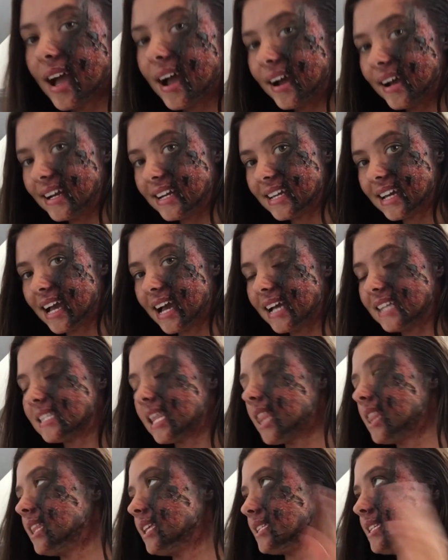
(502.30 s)
Alrighty
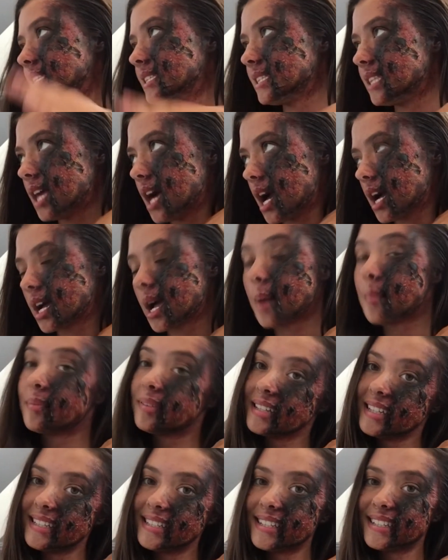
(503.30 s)
guys, this is the
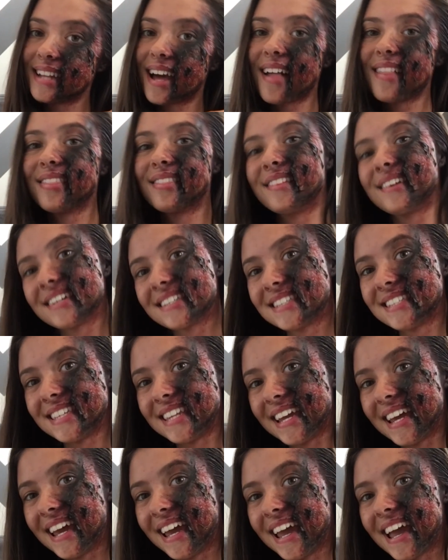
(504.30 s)
completed look
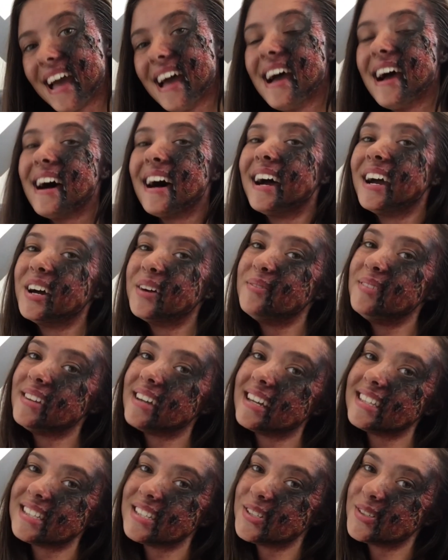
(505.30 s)
today. I hope
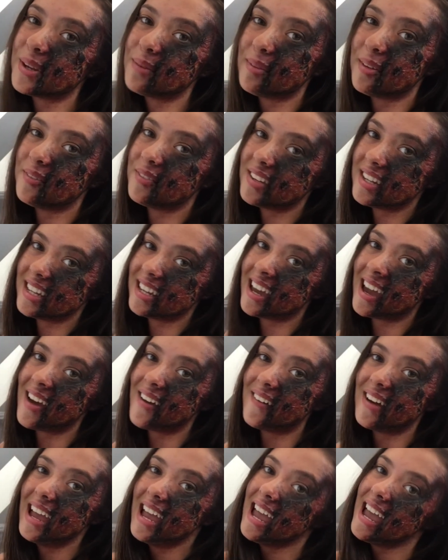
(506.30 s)
you guys enjoyed my
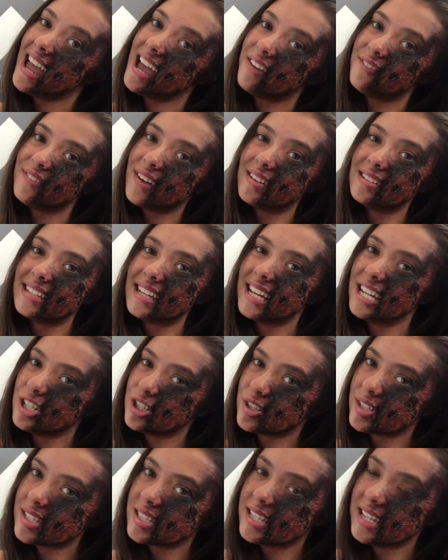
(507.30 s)
video and found it
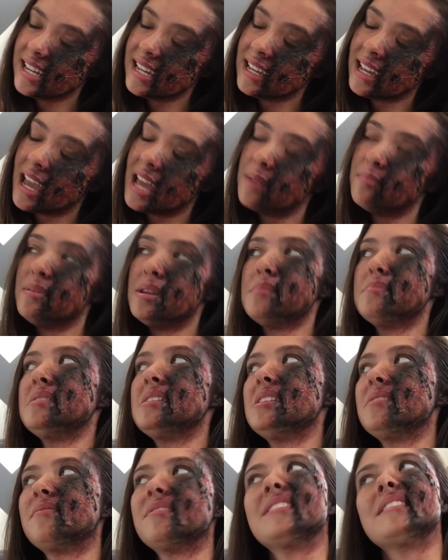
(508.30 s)
interesting and
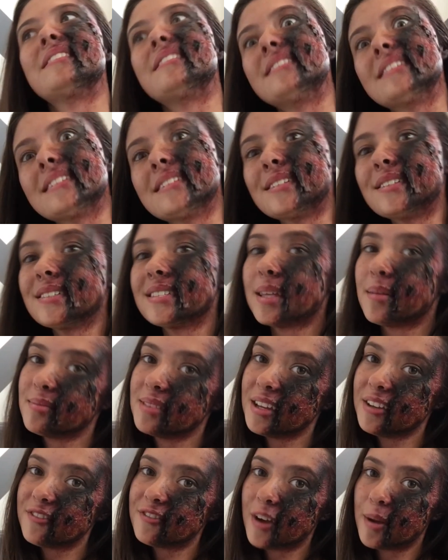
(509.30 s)
maybe even learned a little
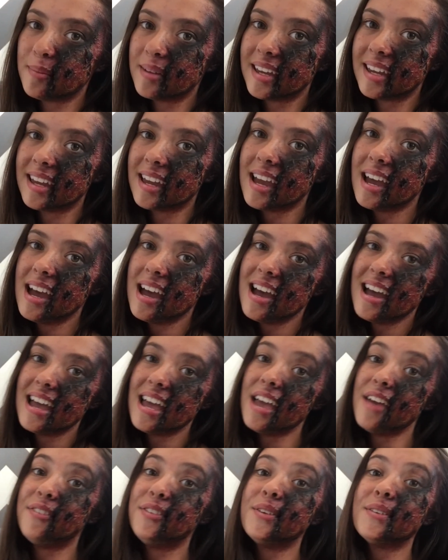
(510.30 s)
something from it.
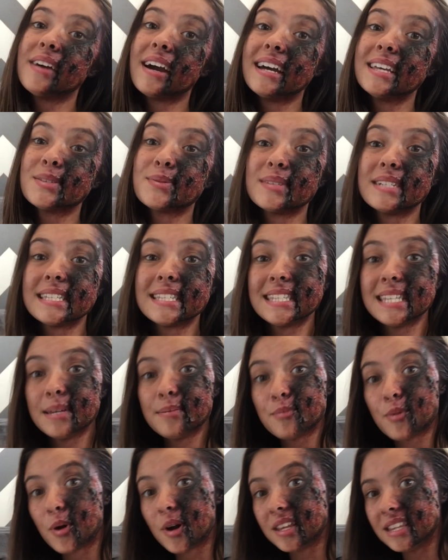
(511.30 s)
If you guys want to
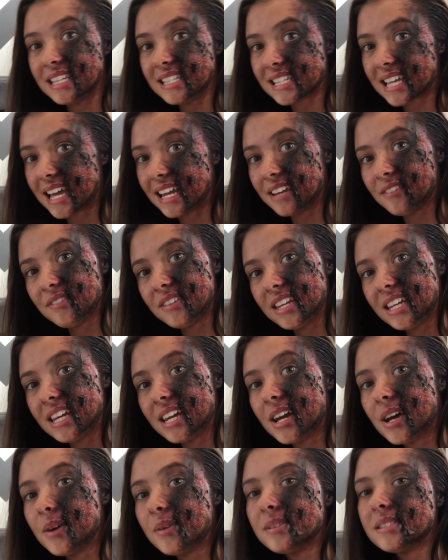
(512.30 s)
see more of these kind of
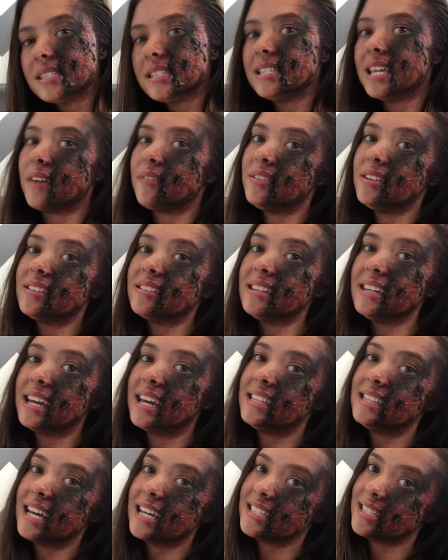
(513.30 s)
videos, definitely
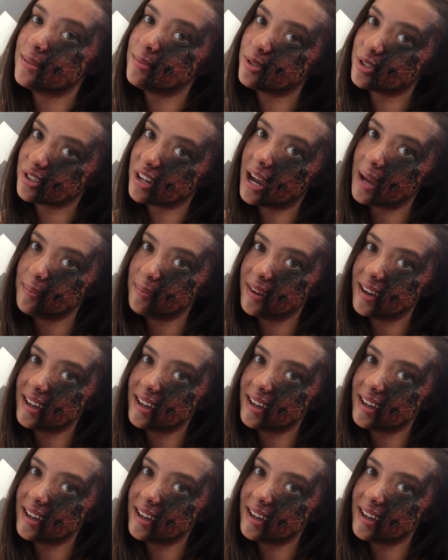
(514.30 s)
hit that subscribe